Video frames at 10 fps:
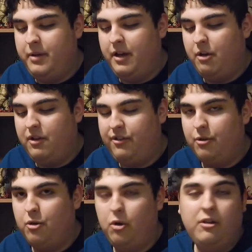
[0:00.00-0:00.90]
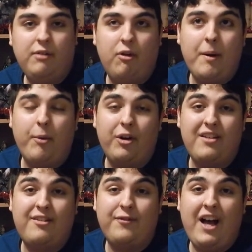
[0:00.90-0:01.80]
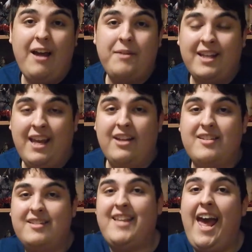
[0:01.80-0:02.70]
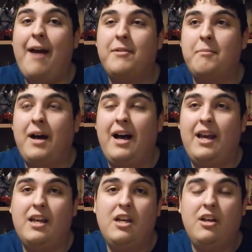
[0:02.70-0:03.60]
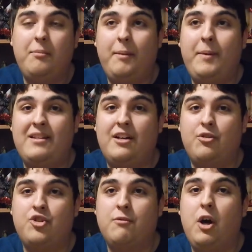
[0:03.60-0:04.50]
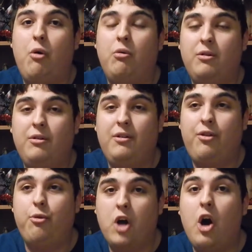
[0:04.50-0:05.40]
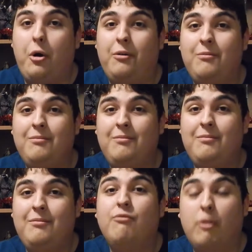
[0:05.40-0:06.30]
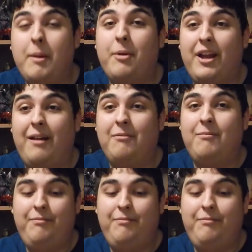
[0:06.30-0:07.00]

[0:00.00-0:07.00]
but no, he's still cool. Remember, he survived getting stabbed by by, by Doctor Gero through the heart. Remember that.